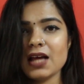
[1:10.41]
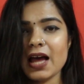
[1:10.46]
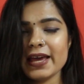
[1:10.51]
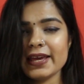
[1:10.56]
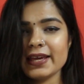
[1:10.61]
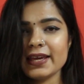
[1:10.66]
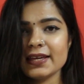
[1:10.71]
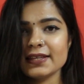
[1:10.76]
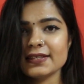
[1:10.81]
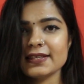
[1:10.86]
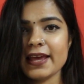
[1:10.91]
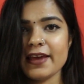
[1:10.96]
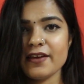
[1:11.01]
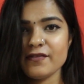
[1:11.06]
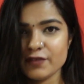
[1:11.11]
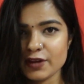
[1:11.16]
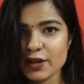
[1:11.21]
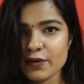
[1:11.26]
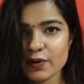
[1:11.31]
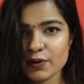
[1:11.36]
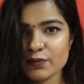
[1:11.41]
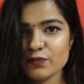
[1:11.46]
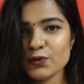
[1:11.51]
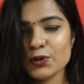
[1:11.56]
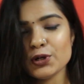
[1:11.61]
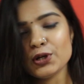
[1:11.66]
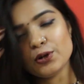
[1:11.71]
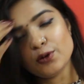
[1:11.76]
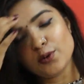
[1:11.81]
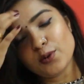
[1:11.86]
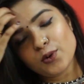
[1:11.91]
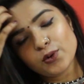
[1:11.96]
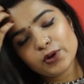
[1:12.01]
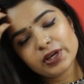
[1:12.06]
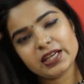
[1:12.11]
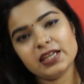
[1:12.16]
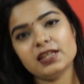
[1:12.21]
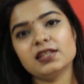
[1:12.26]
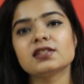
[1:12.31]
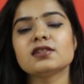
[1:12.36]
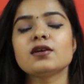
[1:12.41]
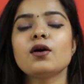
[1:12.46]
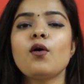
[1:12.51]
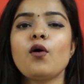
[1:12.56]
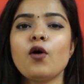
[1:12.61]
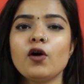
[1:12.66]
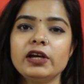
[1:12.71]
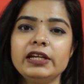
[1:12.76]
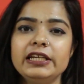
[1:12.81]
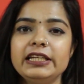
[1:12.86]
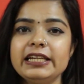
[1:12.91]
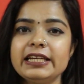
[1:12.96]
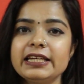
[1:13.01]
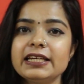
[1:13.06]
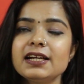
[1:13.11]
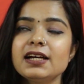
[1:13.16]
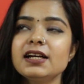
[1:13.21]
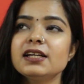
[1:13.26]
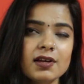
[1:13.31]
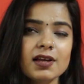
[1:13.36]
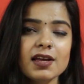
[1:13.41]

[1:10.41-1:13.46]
I guess everyone would know, is oiling.